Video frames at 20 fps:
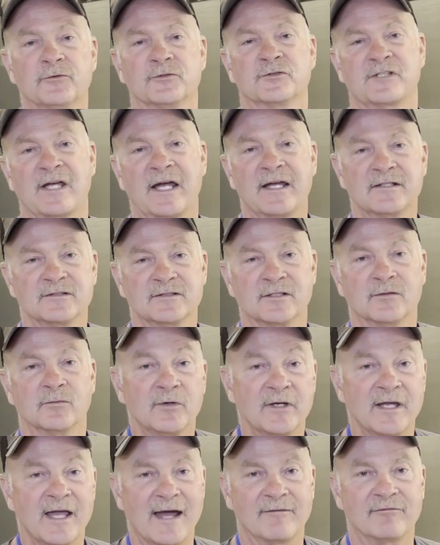sights that
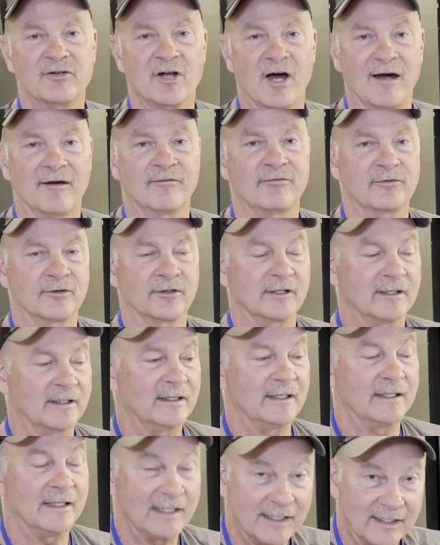we have to offer
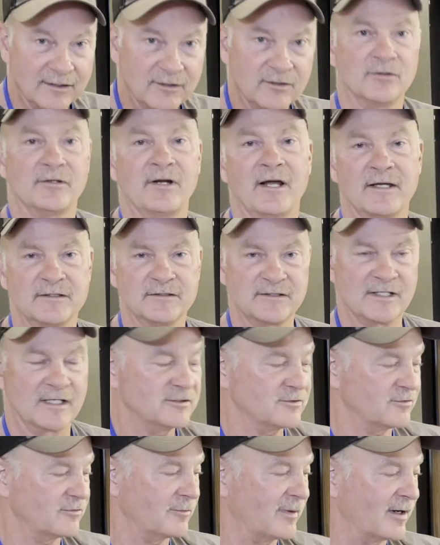in the United
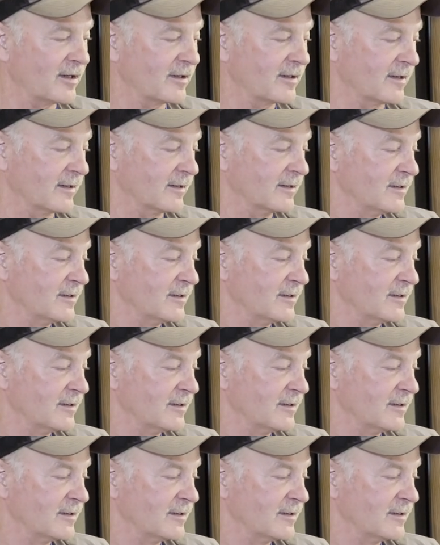States of America.